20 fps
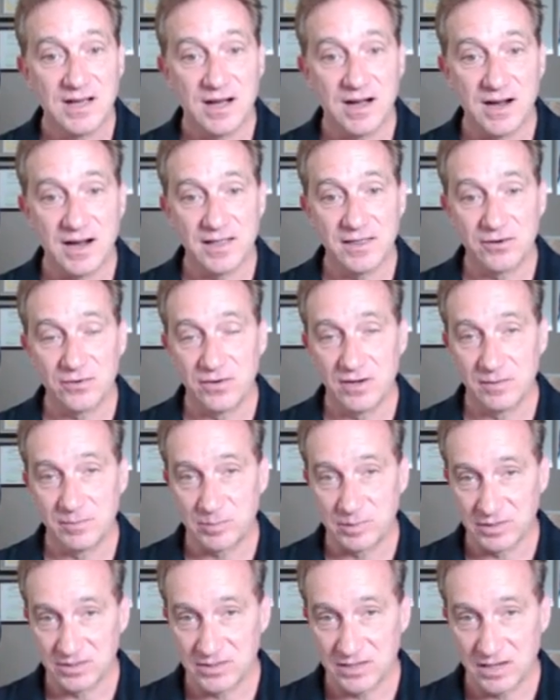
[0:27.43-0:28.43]
either
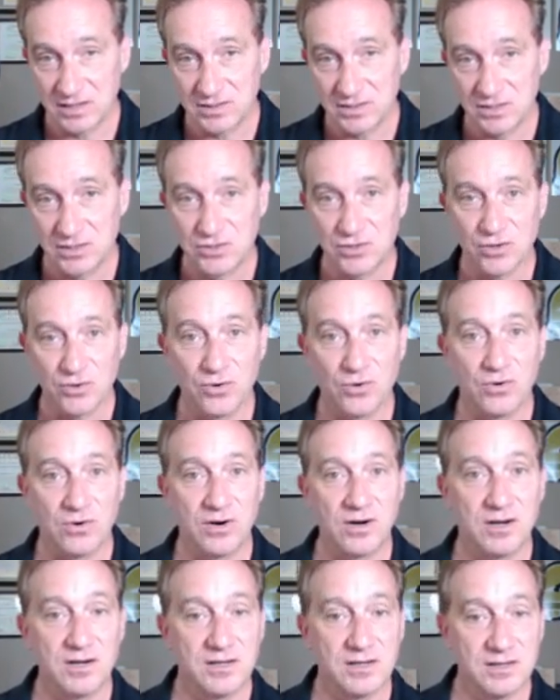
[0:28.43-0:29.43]
in percentage
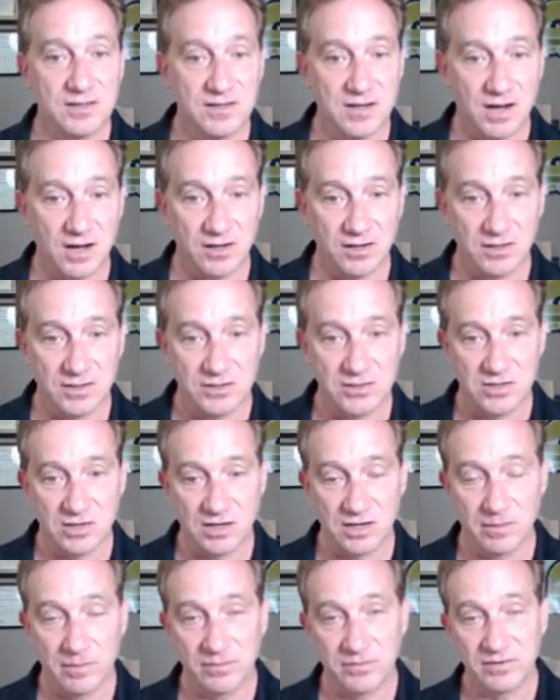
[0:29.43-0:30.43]
or dollar
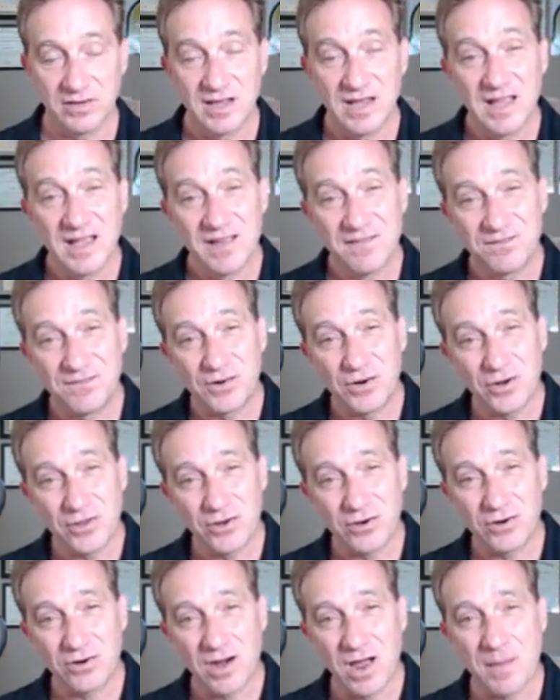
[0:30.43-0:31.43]
terms.
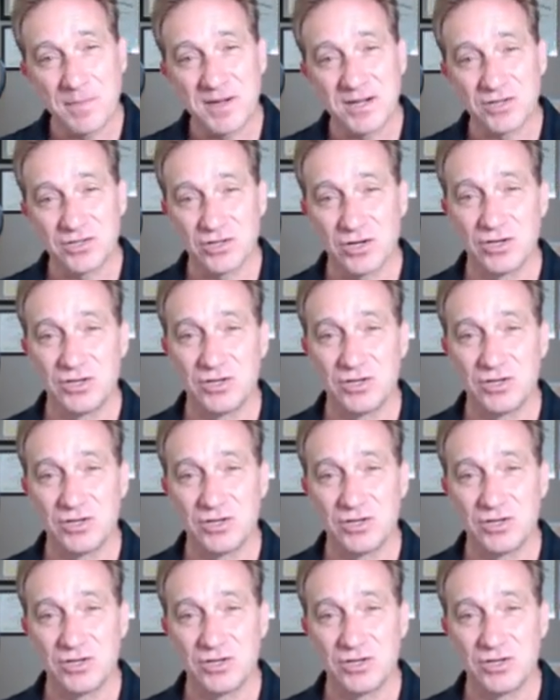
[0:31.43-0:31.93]
Further, I'm going to show